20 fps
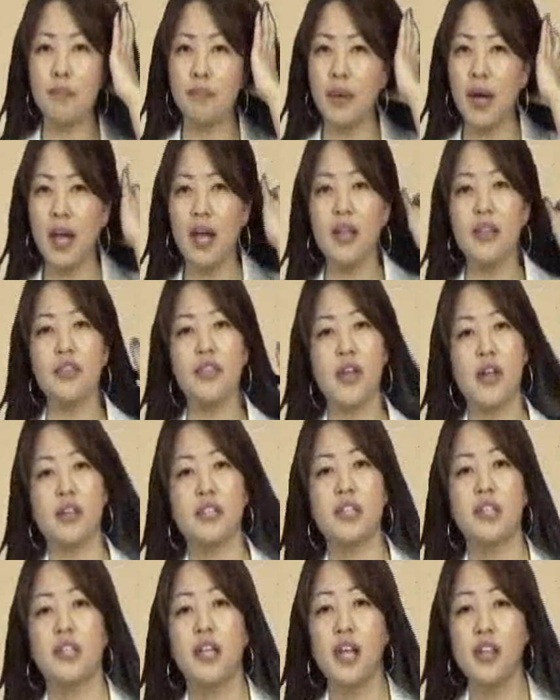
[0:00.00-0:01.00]
But
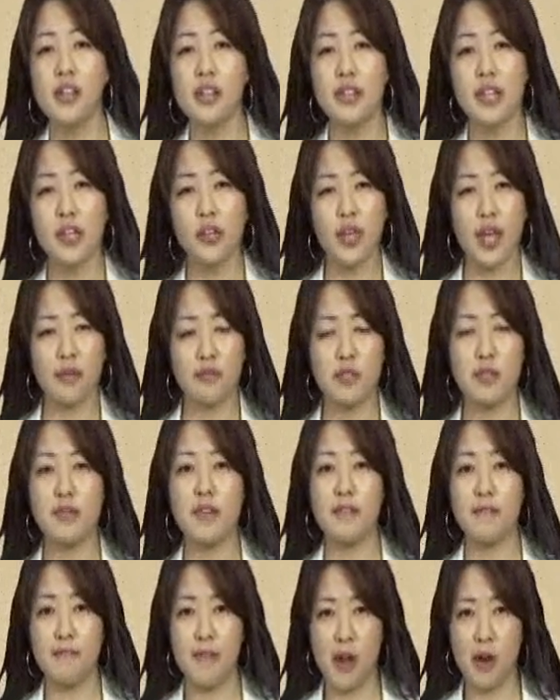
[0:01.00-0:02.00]
there's another thing you have to
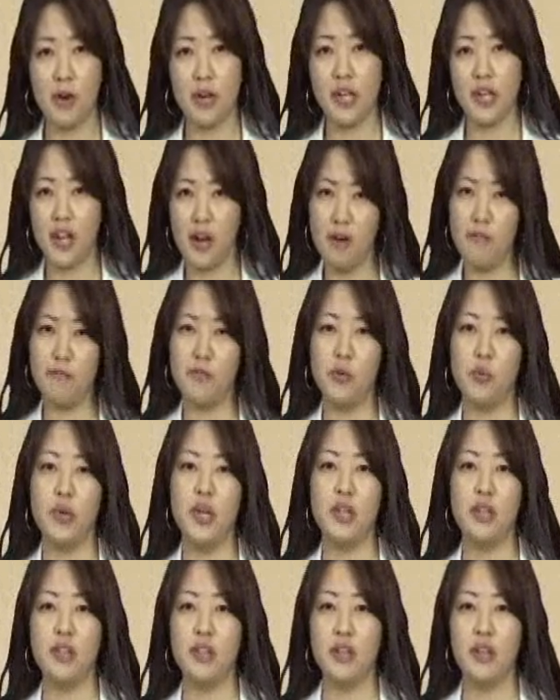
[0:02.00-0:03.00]
be very careful
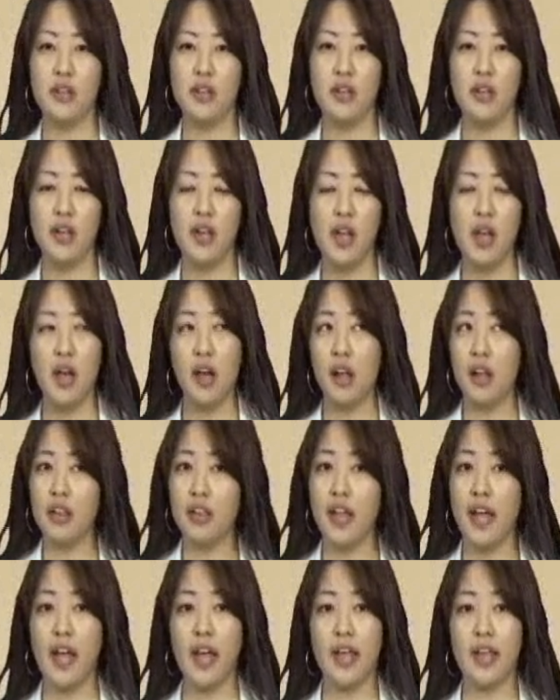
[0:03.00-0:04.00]
with.
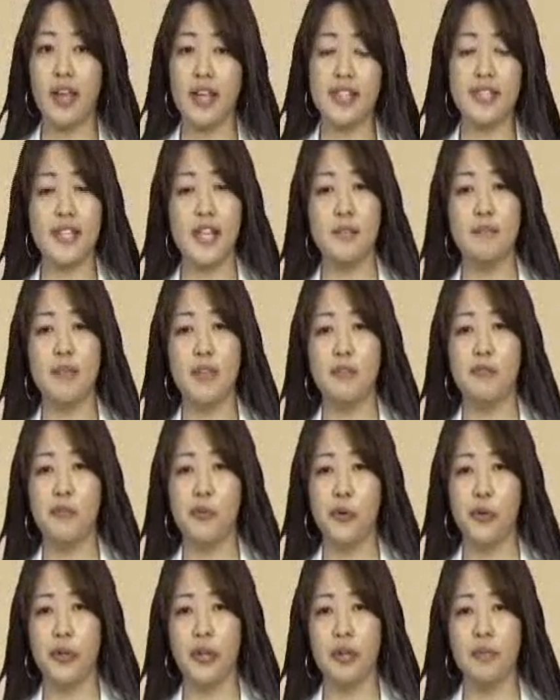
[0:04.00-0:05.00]
Like I said
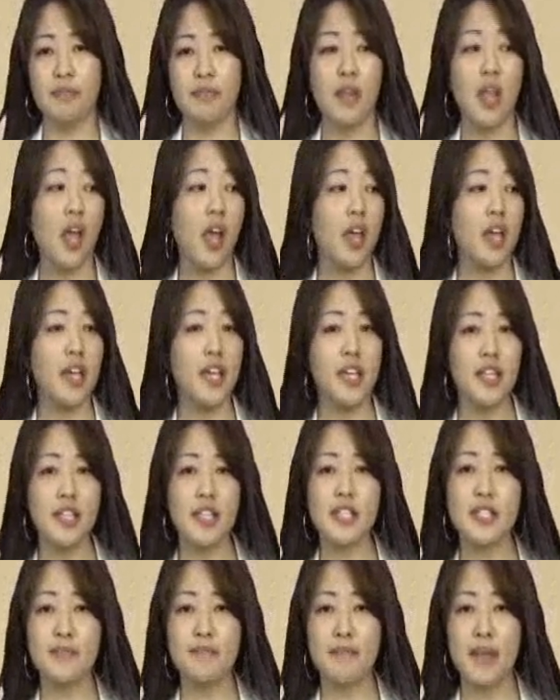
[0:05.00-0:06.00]
before, he
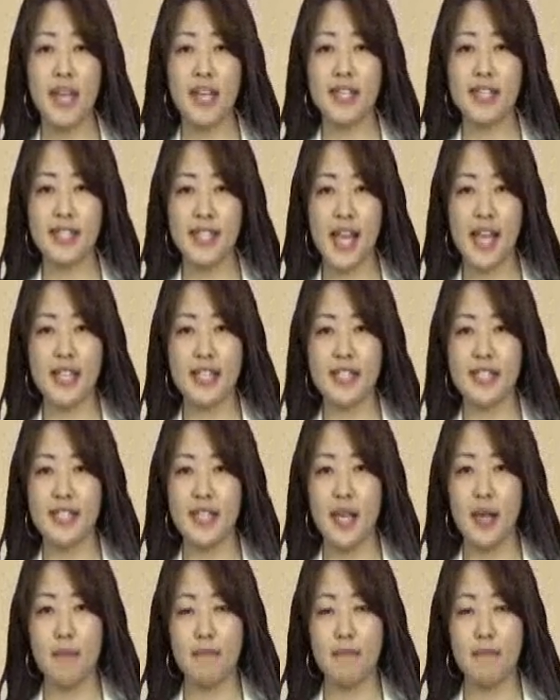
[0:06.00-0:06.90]
doesn't make sense